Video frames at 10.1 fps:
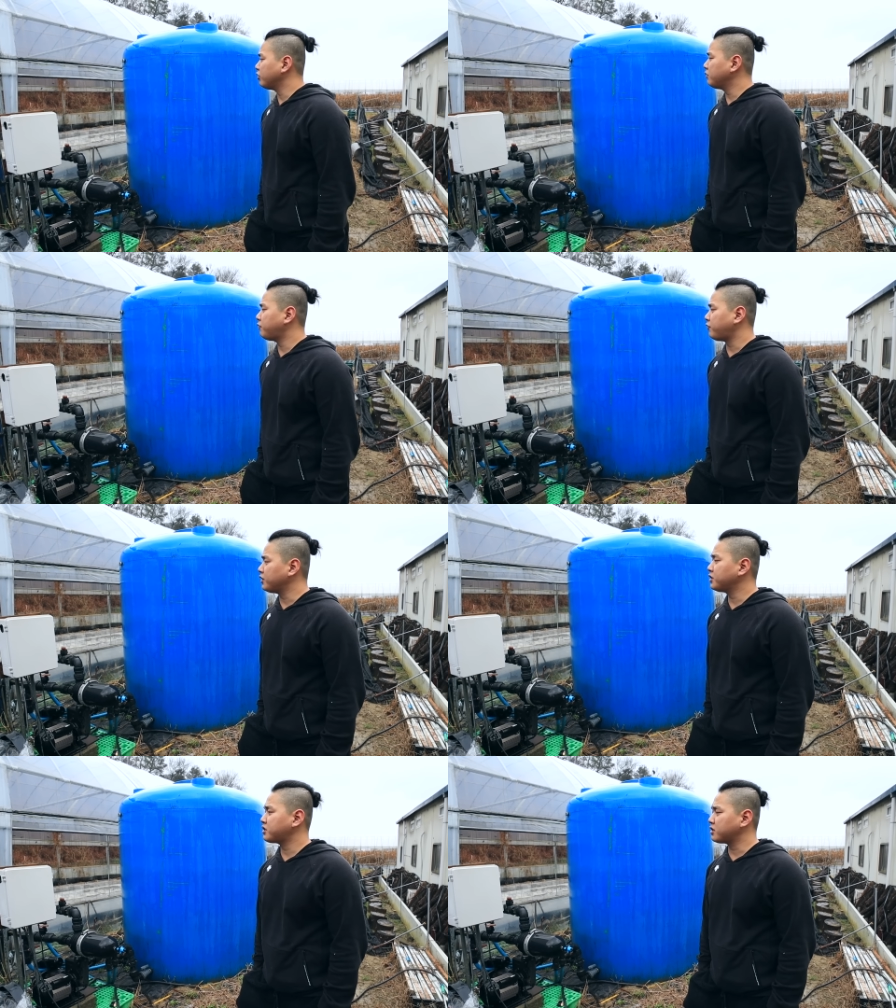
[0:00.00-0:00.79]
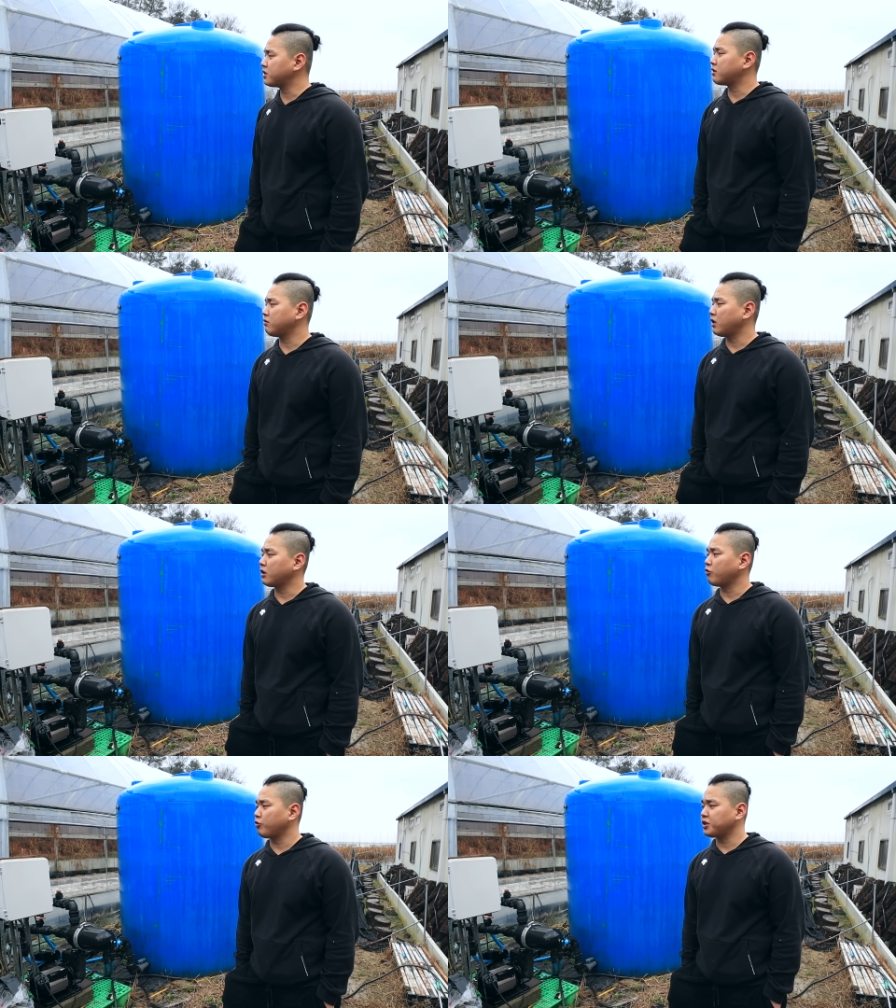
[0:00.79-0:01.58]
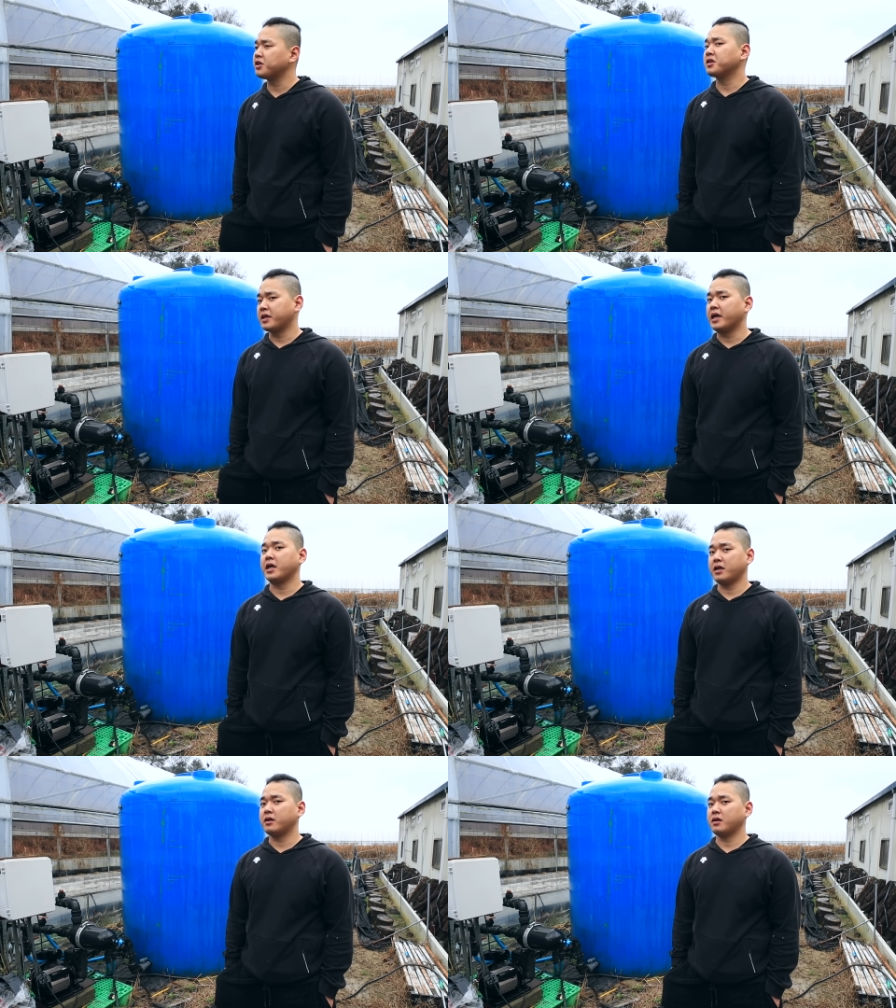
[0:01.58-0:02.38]
We finish it like within a
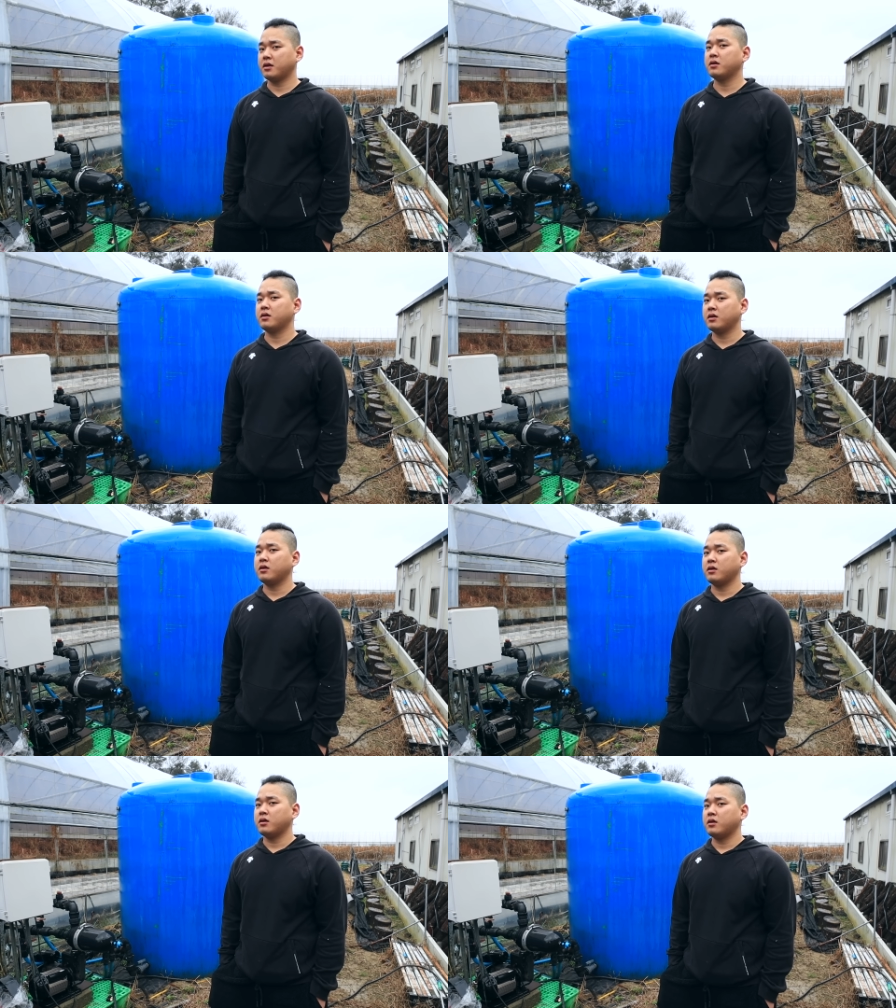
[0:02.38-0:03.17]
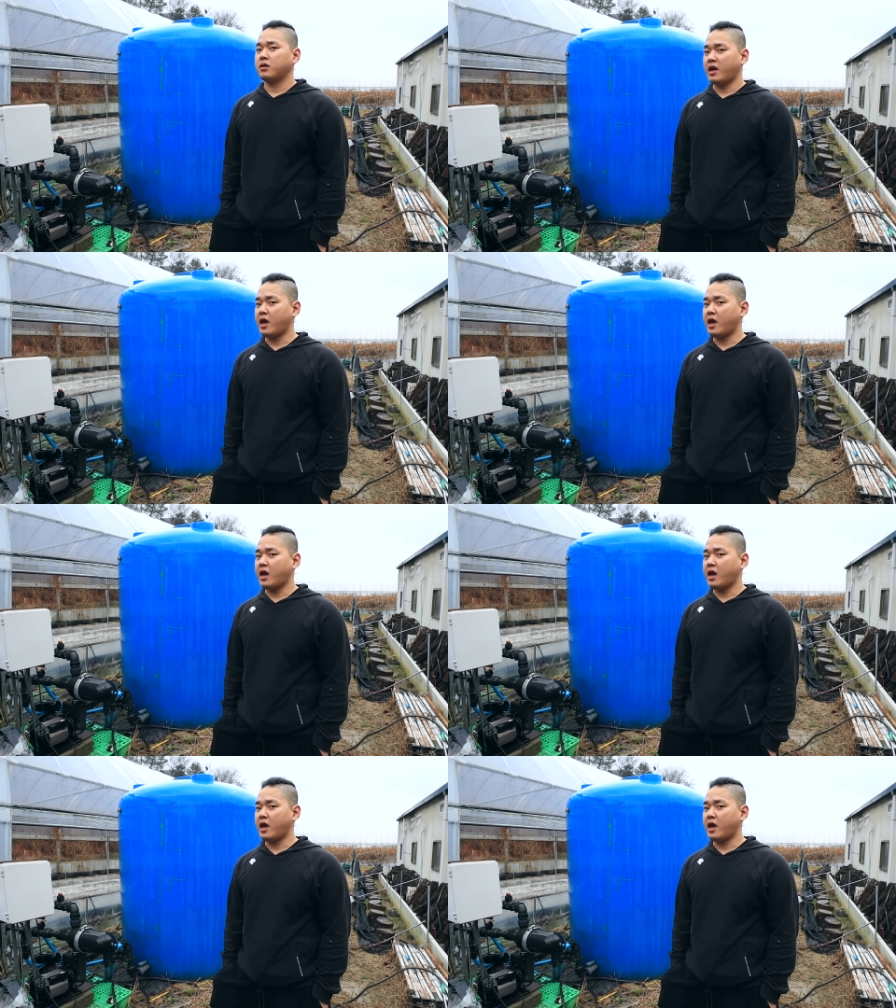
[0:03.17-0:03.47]
day. So every day?